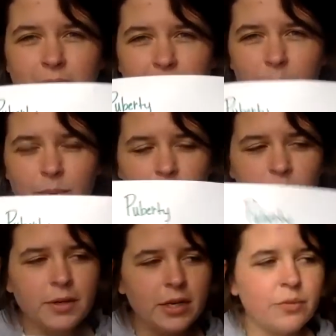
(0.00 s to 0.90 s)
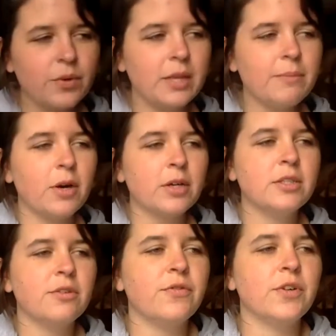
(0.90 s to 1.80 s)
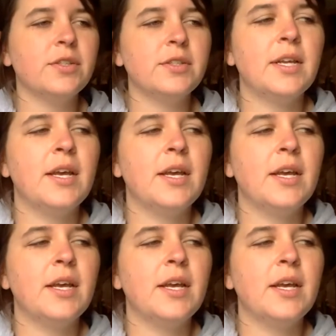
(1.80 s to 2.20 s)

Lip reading: that puberty really marks the first